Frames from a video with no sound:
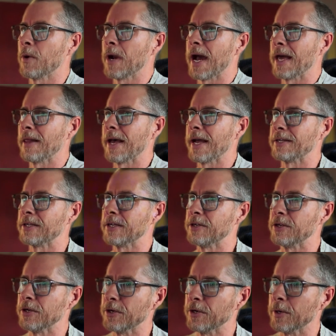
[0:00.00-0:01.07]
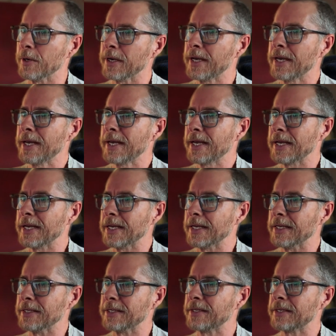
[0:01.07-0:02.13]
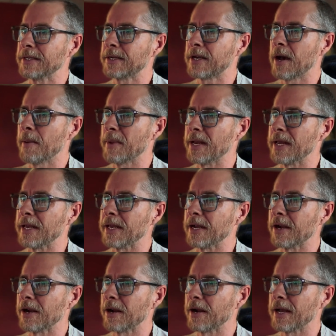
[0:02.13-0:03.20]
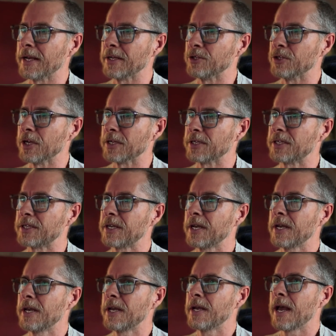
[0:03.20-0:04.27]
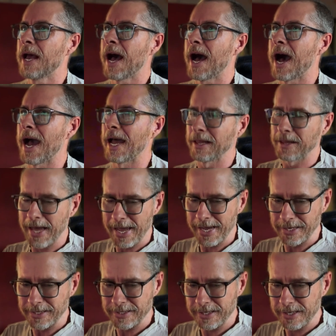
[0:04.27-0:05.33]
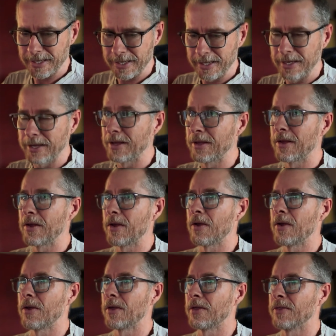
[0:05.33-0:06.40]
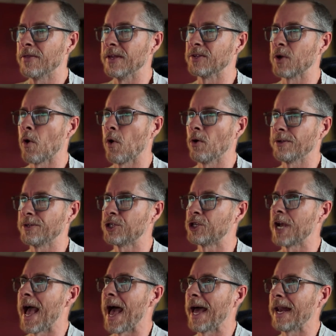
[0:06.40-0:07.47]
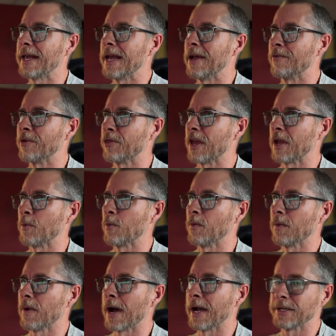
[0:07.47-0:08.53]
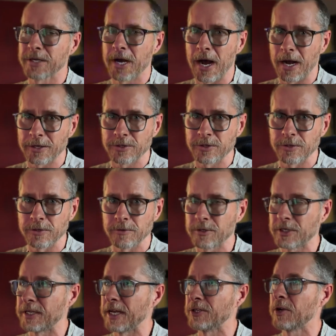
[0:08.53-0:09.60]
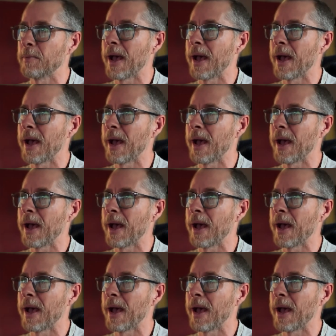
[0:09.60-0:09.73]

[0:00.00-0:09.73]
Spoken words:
what I like to do is come in here and just highlight this whole chat, everything I talked to Stitch